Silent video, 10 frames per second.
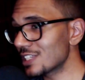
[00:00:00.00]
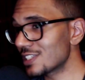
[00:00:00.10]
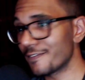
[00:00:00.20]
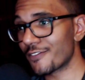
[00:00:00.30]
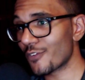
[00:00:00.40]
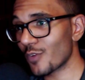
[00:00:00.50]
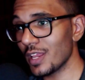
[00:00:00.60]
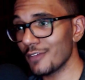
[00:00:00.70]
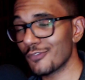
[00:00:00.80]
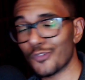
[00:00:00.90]
it's a
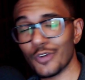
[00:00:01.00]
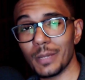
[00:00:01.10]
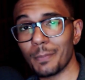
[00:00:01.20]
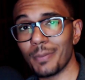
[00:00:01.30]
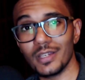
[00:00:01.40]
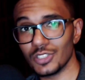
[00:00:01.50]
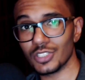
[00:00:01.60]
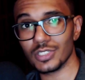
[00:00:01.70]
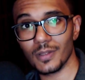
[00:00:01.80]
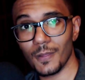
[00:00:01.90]
free free punish